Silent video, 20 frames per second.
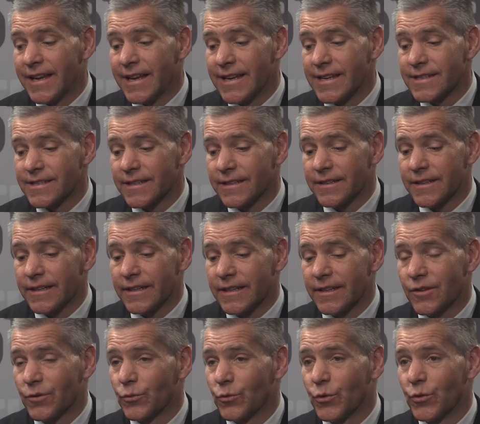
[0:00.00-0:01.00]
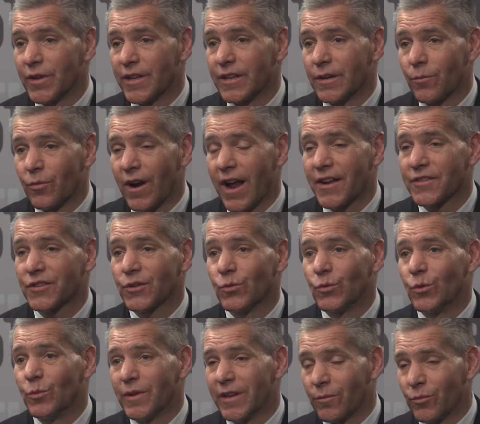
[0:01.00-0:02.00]
Is that the route in Nebraska
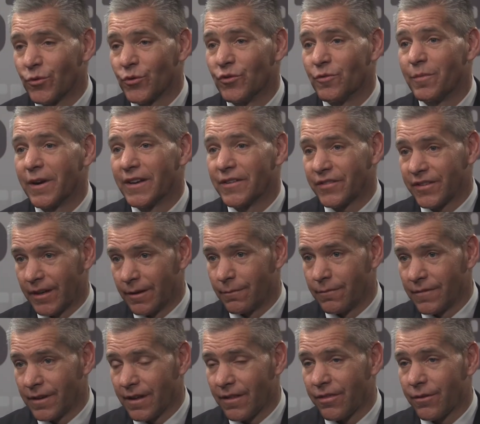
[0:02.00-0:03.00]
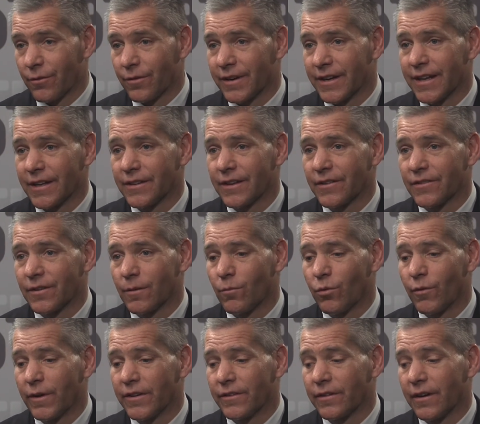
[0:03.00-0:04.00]
will be approved by some authority at some
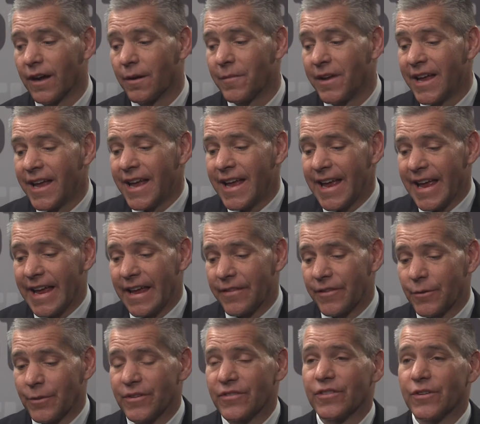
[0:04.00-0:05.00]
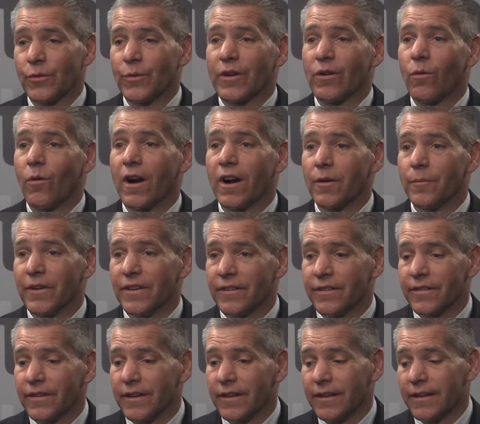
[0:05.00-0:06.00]
point in time, and there isn't a
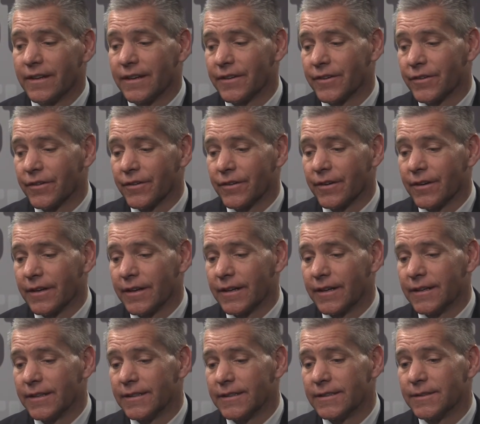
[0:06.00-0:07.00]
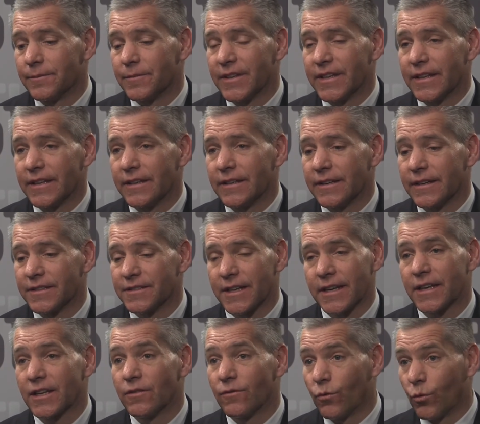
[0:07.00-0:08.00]
requirement under the
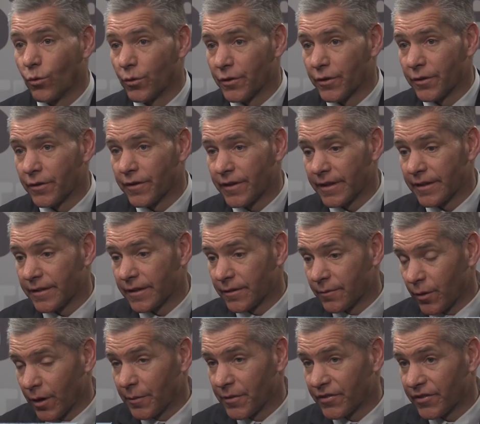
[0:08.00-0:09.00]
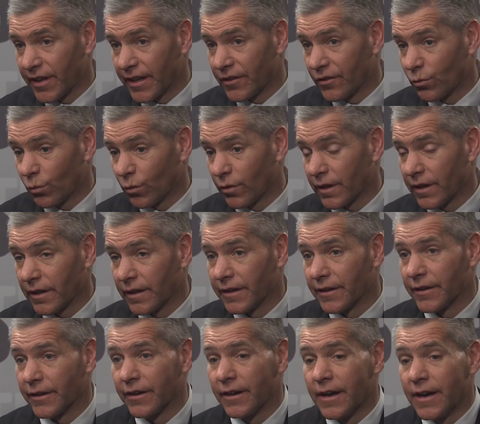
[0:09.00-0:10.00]
executive order that the Department of State is working
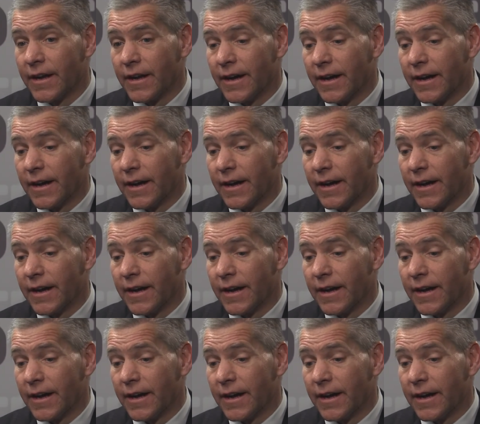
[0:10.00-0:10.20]
under.